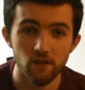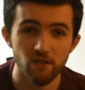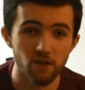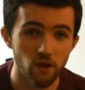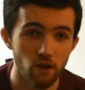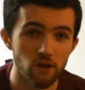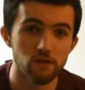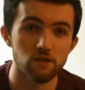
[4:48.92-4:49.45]
the
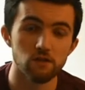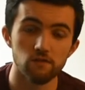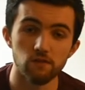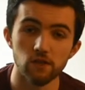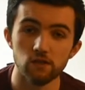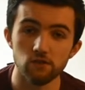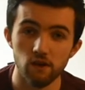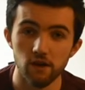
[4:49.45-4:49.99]
cost of
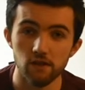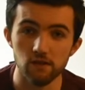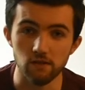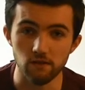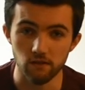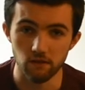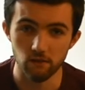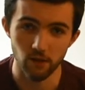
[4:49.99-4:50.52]

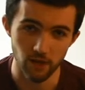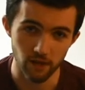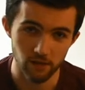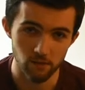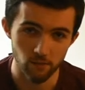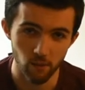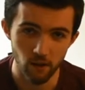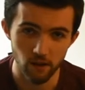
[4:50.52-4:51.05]
extracting the dwindling
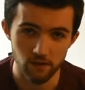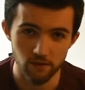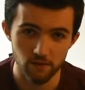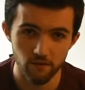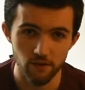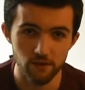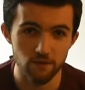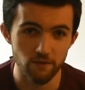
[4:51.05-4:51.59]
supplies of
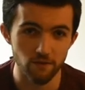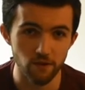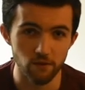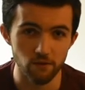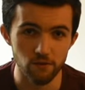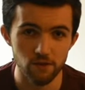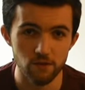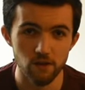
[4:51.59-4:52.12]
fossil
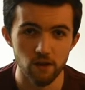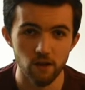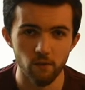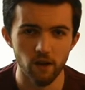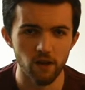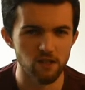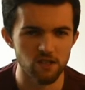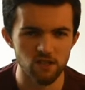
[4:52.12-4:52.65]
fuels
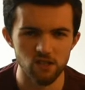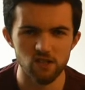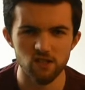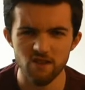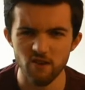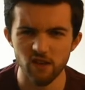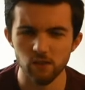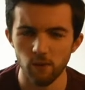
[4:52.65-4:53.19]
makes it just
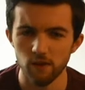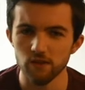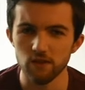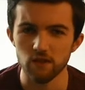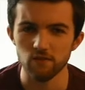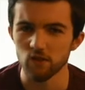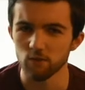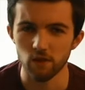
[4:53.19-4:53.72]
too
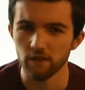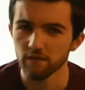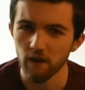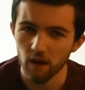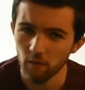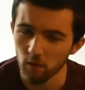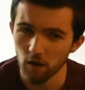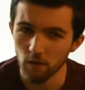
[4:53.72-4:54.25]
expensive to be a
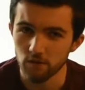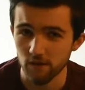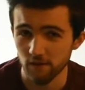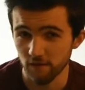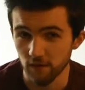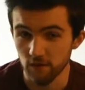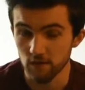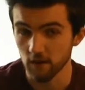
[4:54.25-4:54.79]
viable option
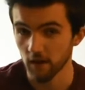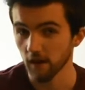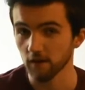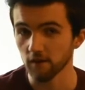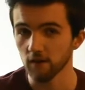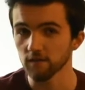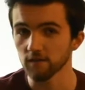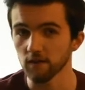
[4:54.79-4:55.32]
for use in
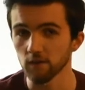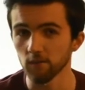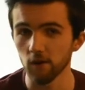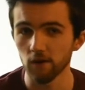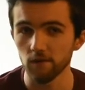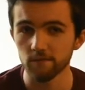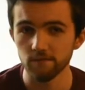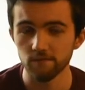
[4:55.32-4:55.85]
aircraft anymore.